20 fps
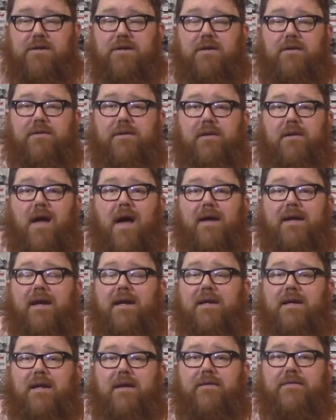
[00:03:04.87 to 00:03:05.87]
The
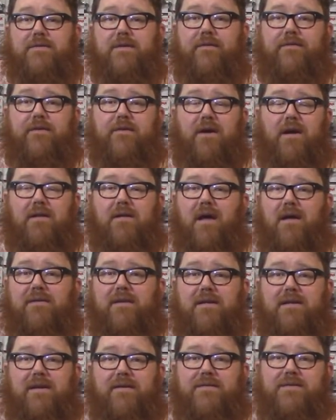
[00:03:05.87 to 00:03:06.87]
locking diffs, if you unlock
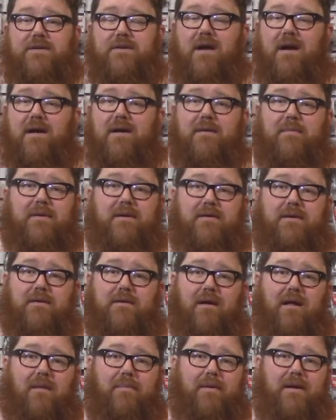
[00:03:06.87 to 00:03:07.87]
the diffs, you're not going to be able to
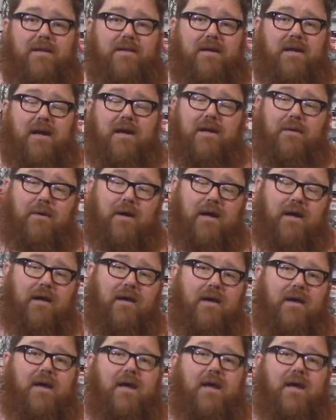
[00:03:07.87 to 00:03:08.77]
crawl up anything anyway.